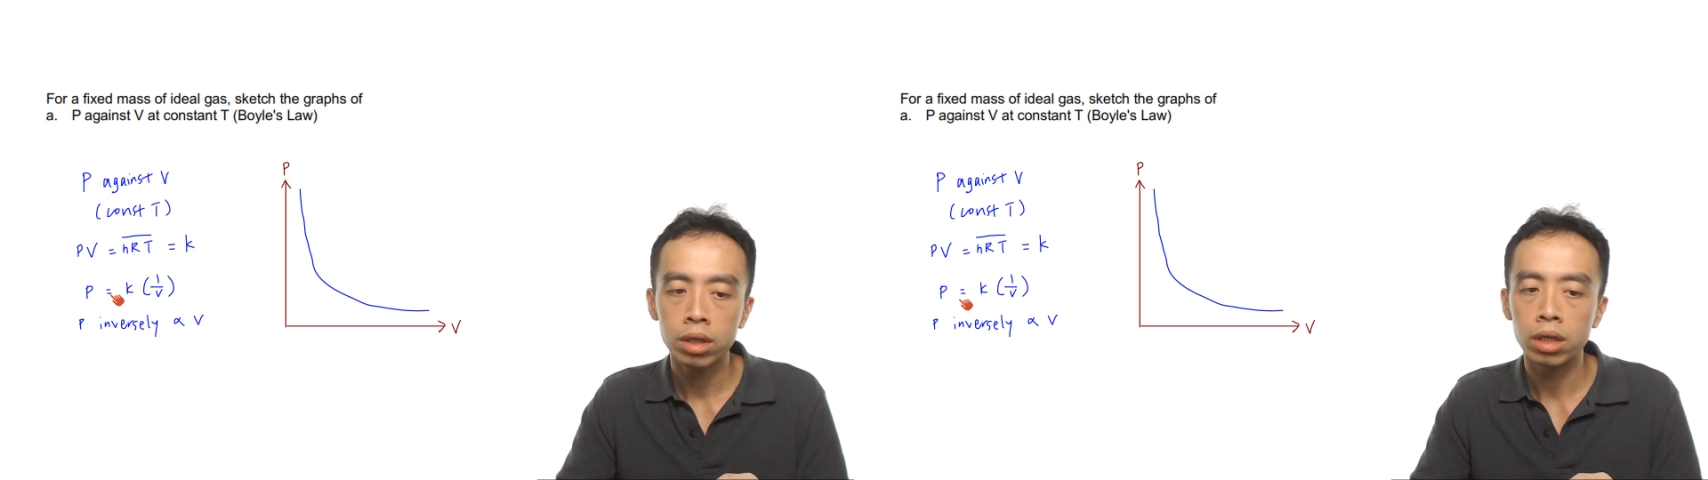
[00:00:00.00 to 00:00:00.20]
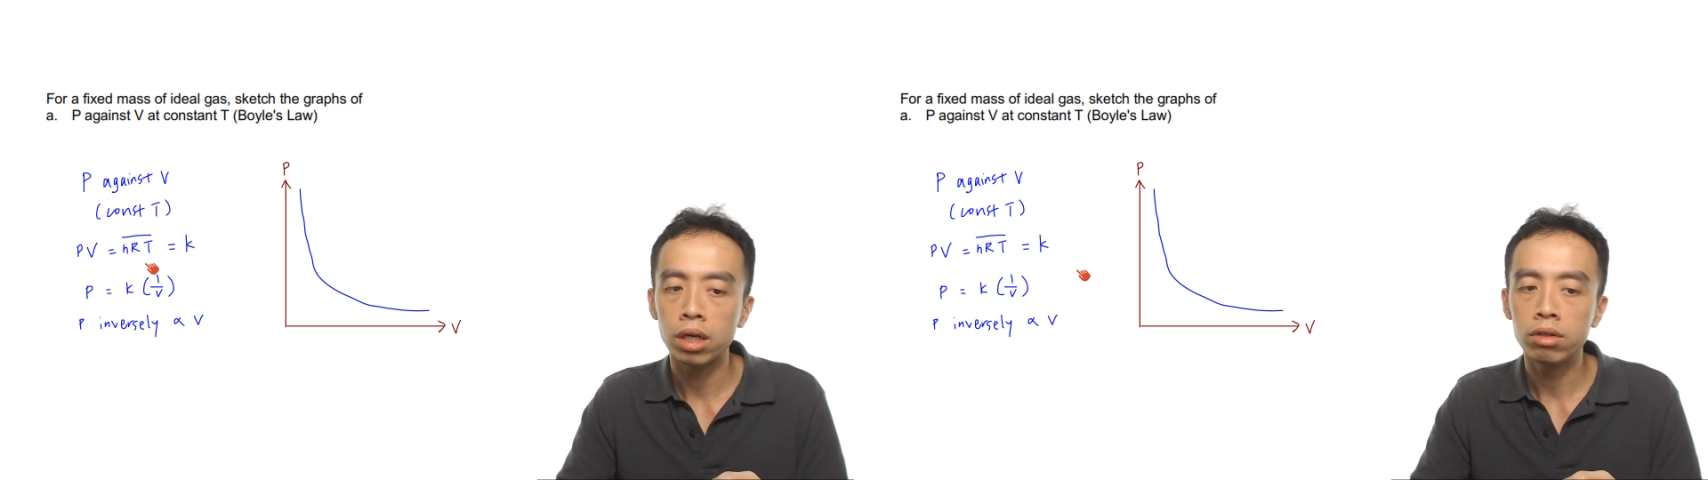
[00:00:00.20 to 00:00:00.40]

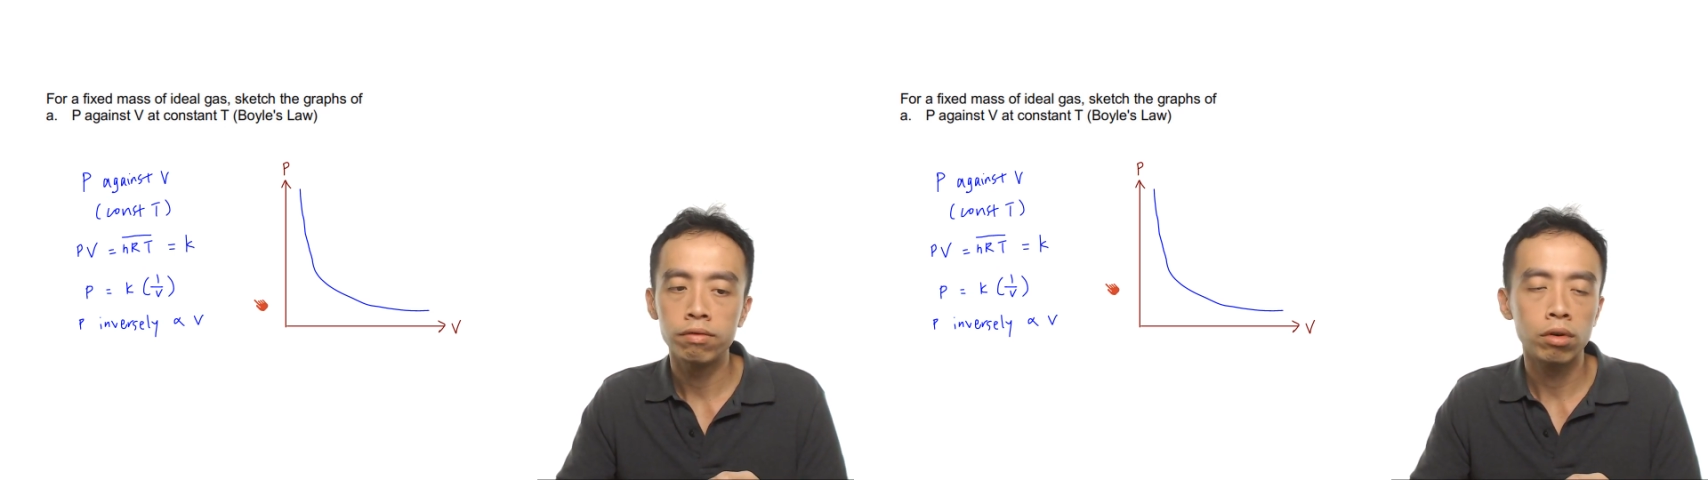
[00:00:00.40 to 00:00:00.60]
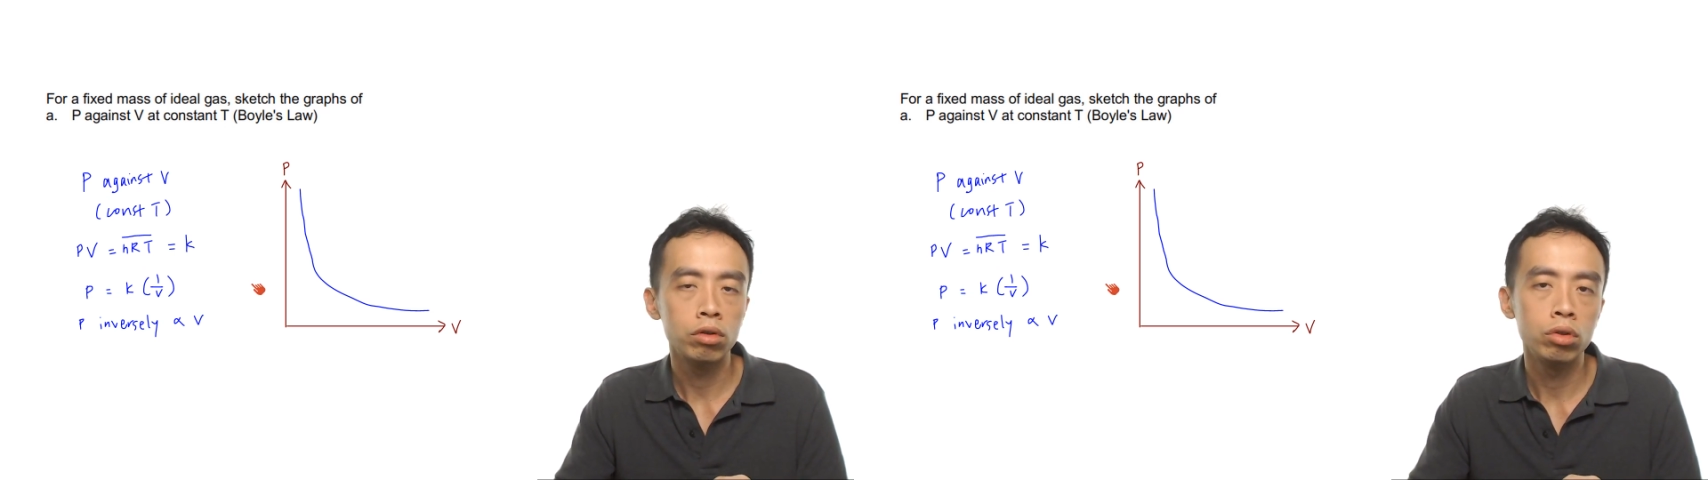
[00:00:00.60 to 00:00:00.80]
against
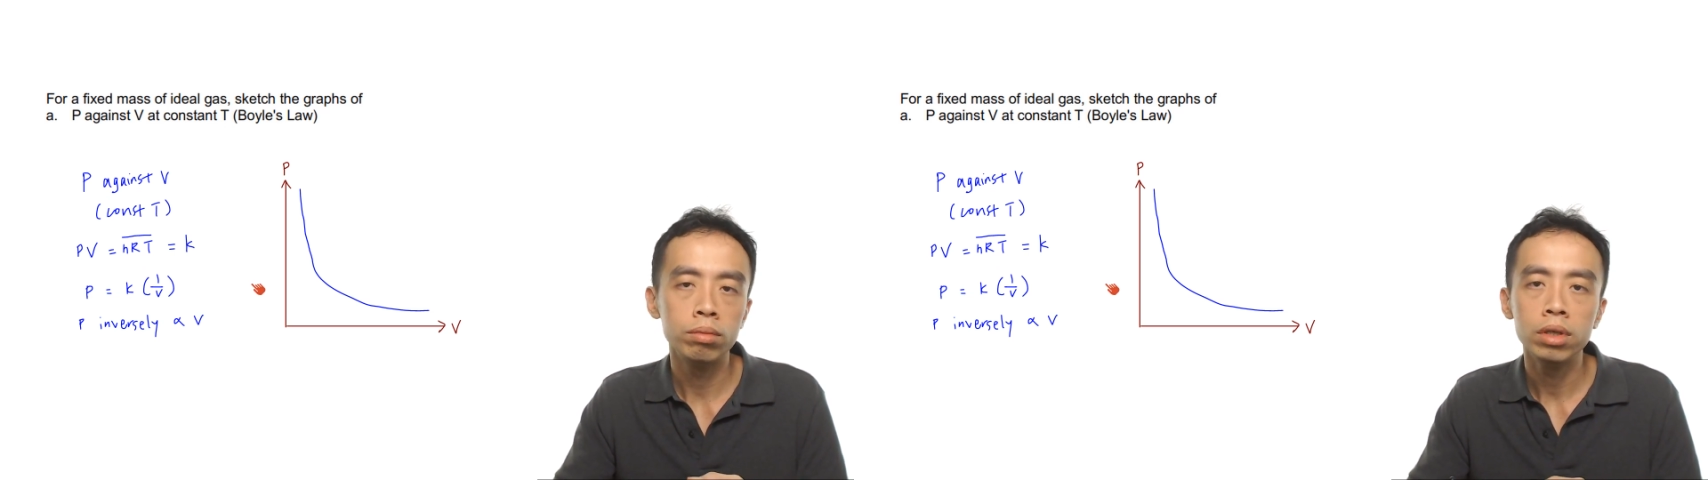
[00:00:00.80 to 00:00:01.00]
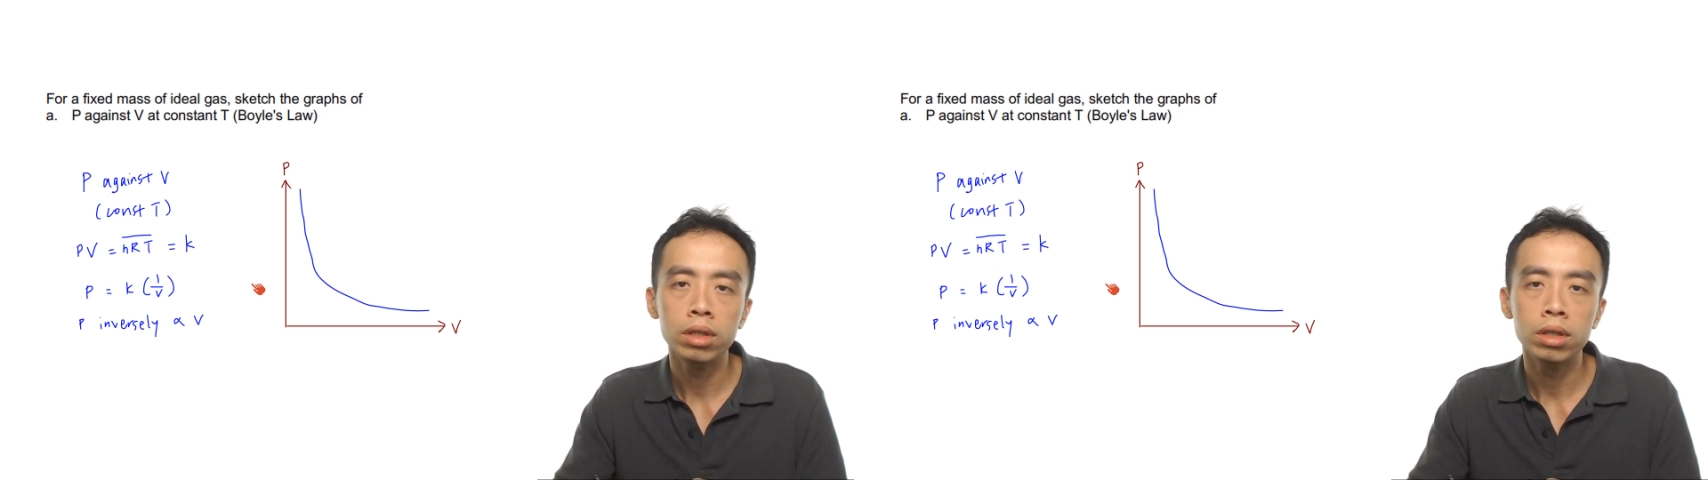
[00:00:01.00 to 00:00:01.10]
volume,